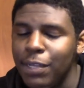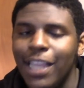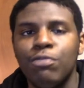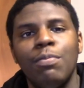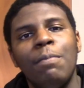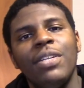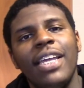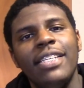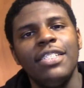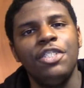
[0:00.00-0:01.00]
Because remember,
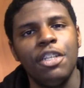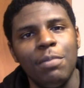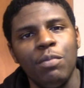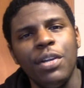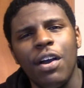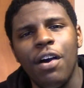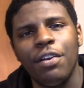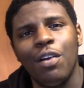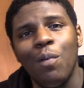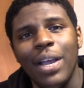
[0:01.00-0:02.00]
ladies and gentlemen, we are
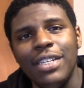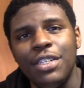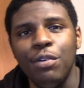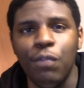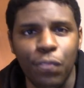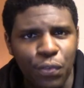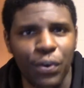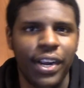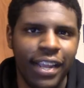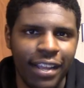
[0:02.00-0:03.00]
on our way to
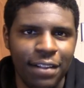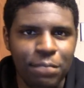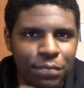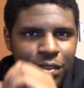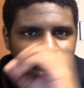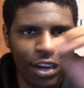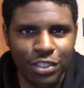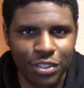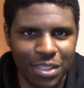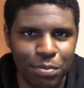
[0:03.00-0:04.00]

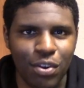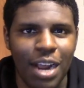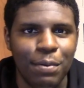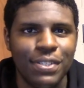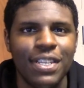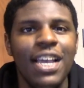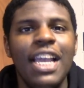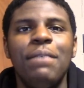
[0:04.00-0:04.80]
300 subscribers.